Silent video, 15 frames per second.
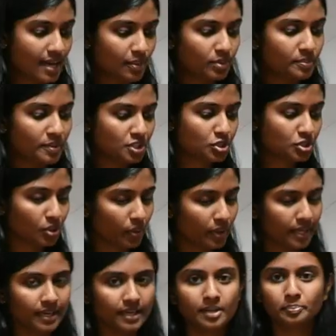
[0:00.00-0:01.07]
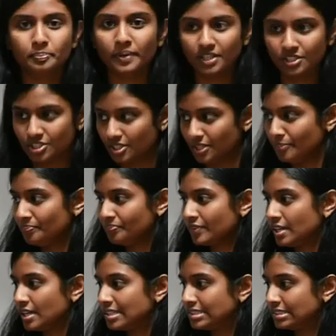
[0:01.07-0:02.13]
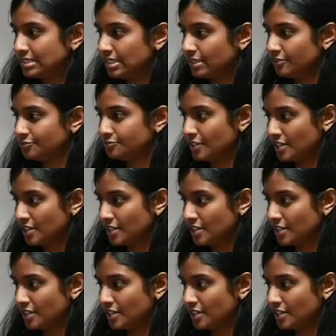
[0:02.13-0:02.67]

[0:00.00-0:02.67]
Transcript: I will be showing a picture to the